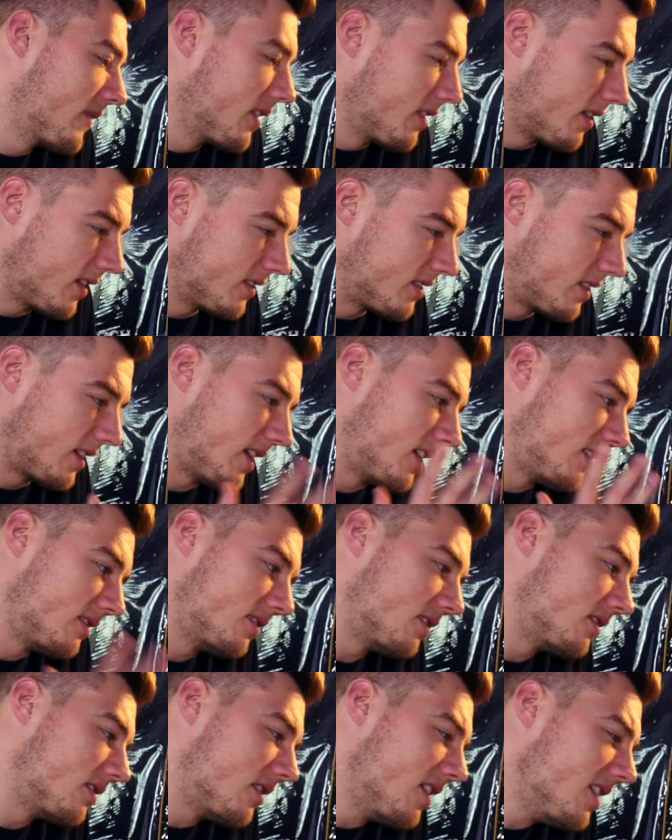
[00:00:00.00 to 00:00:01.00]
Thanks again.
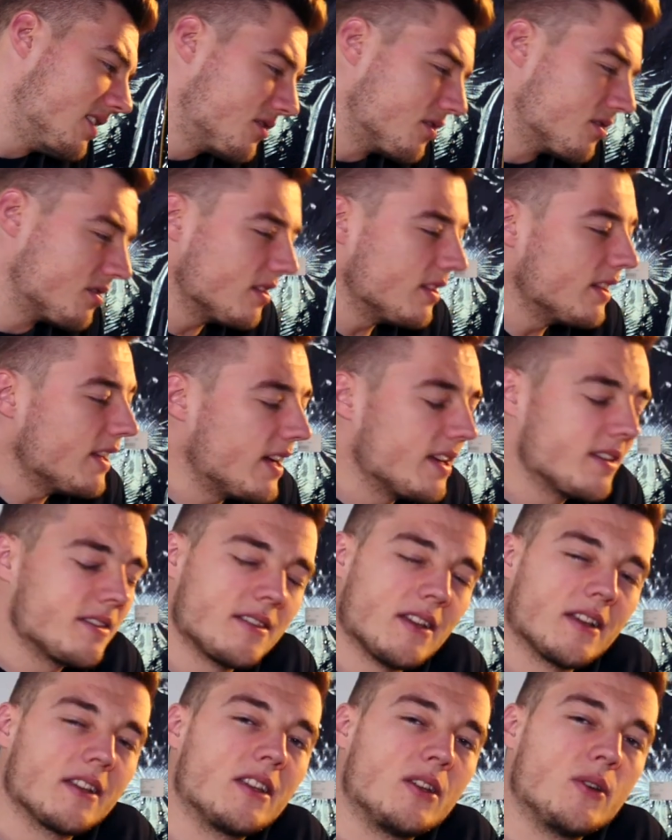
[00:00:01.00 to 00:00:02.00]
It's just a nice
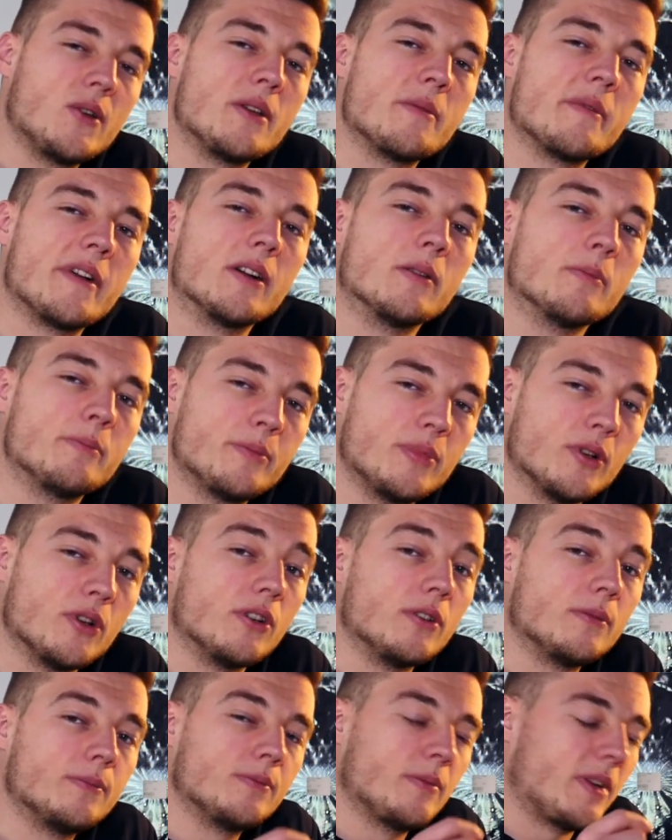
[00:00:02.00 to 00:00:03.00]
thank you email,
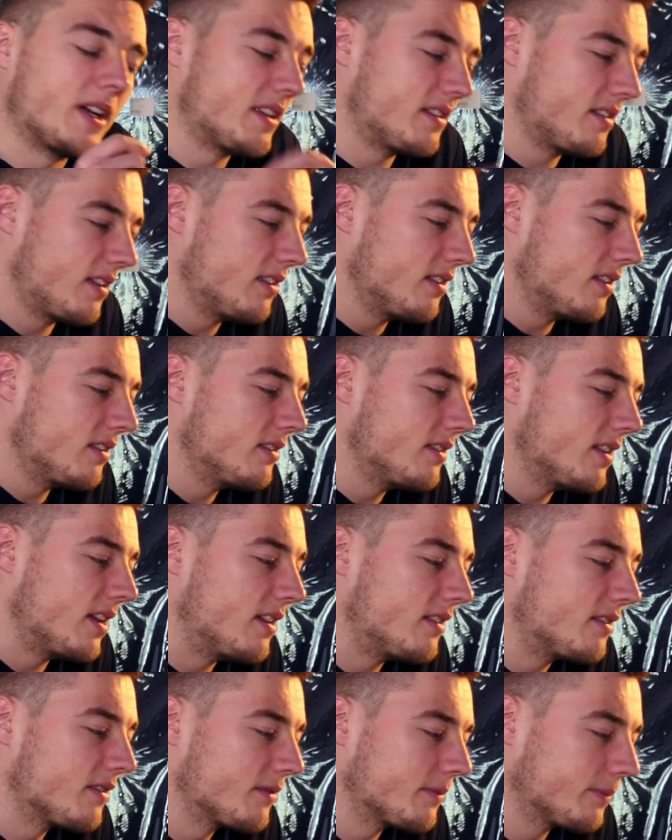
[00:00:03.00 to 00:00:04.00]
but by sending
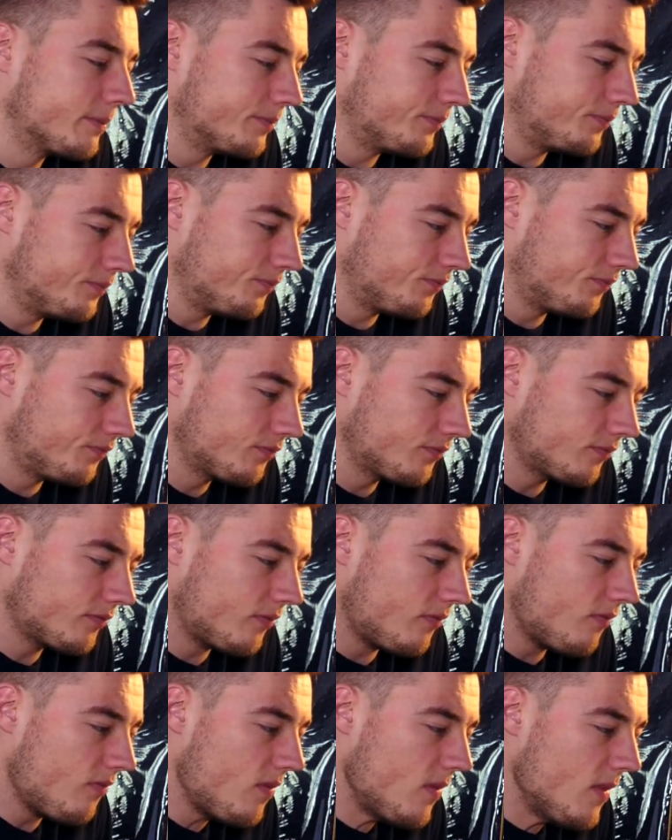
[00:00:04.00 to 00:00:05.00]
this,
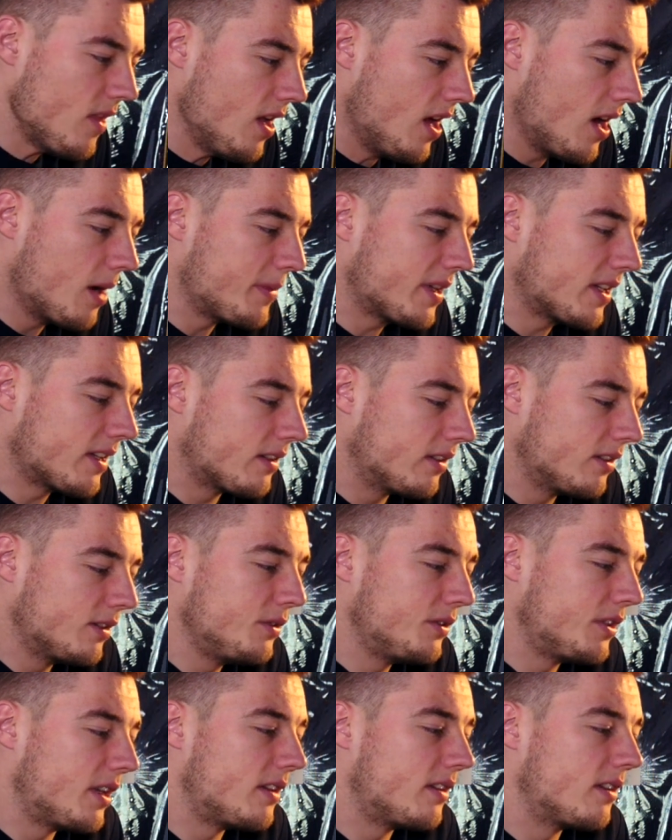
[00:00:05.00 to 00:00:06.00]
I'm
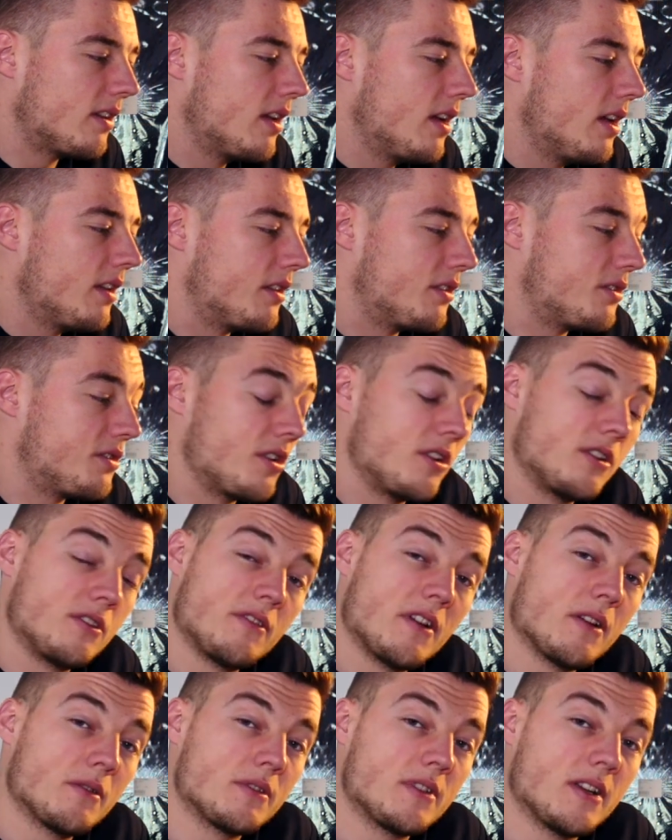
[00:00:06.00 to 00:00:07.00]
including the
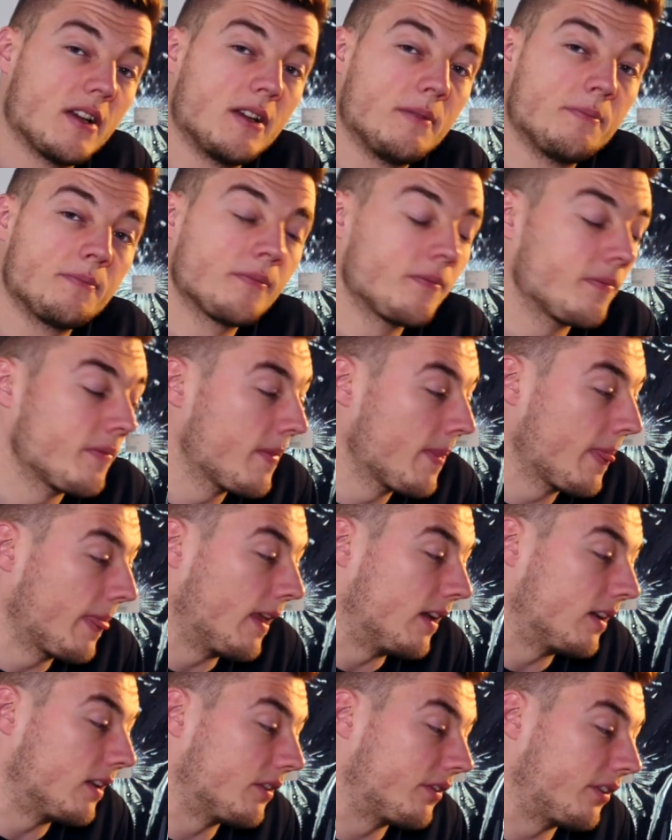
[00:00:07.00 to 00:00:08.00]
turnaround time,
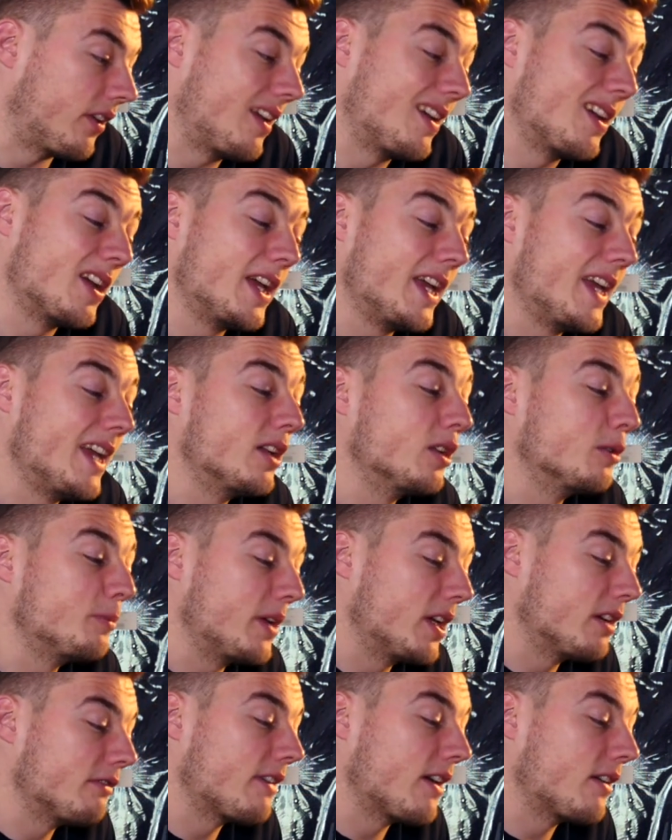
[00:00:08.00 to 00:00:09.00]
and I'll say it'll
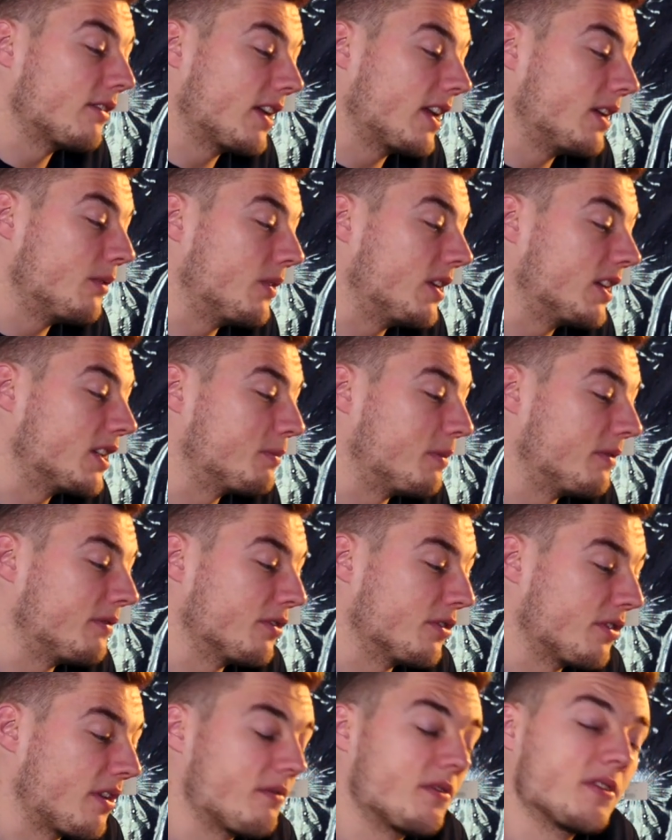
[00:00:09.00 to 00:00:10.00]
be around 8 weeks
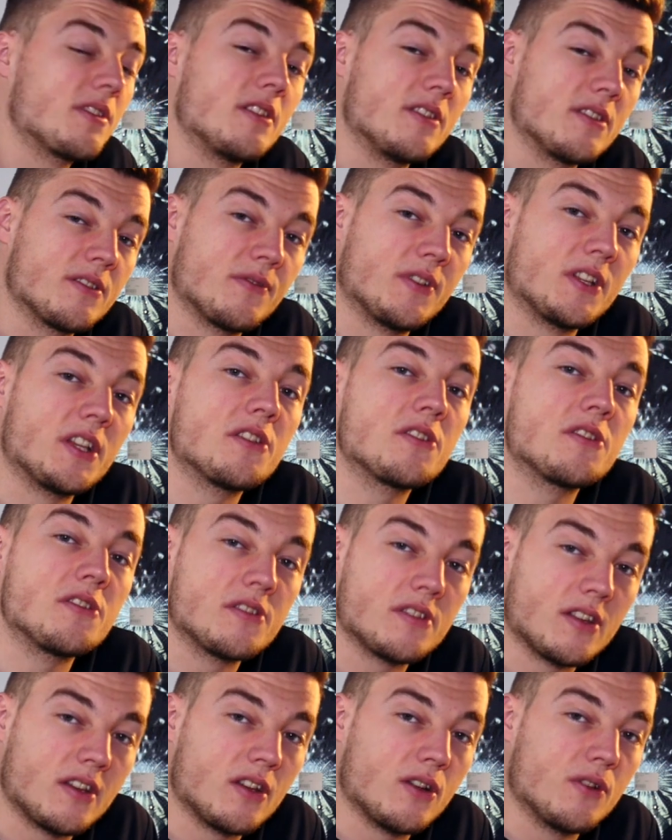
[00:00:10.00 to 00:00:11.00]
before everything's finished and
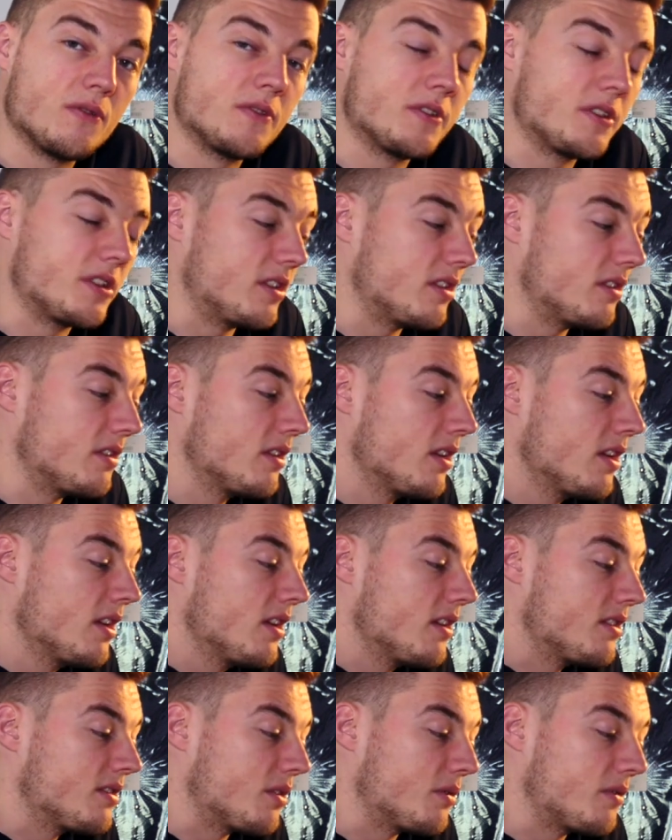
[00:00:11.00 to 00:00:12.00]
sent over to you.
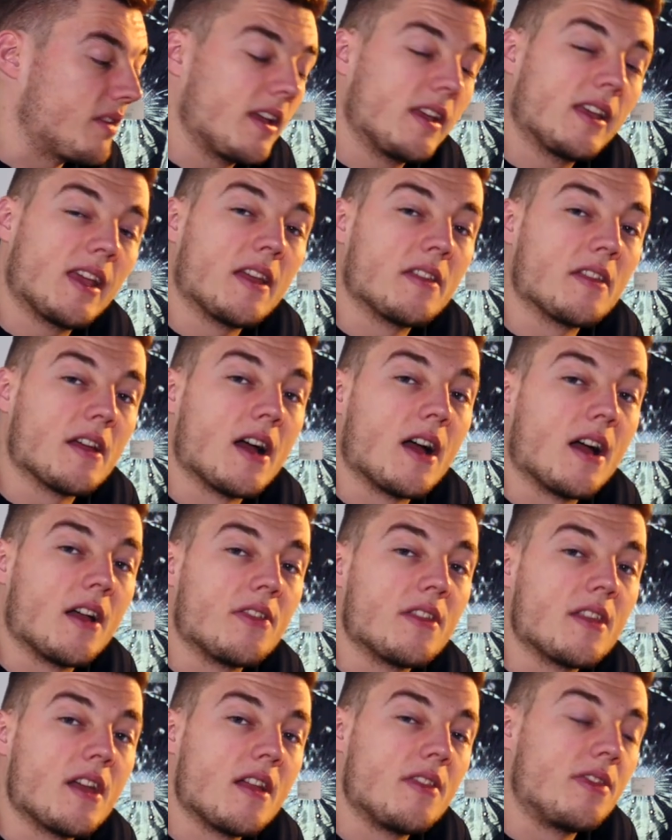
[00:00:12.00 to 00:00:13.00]
So they get that,
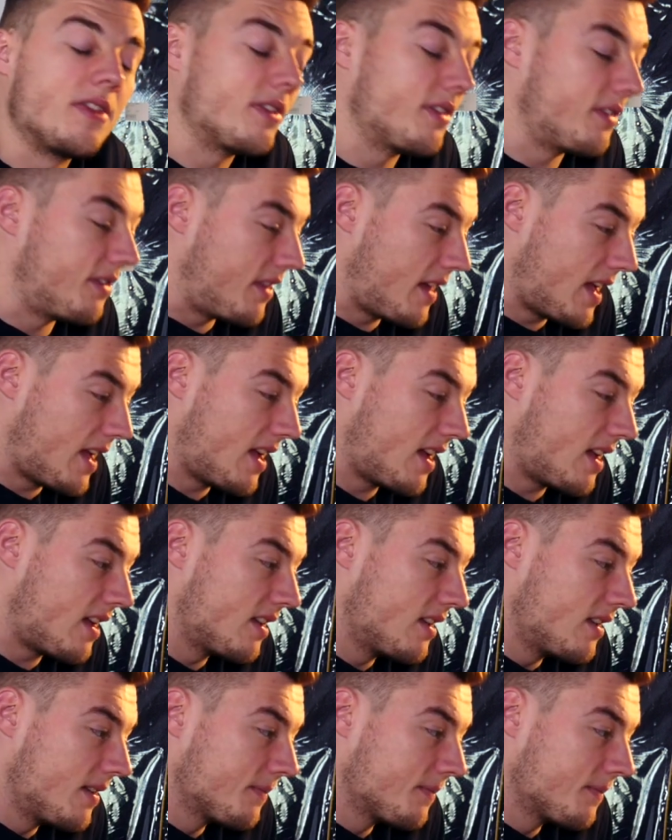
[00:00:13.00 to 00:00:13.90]
and then they're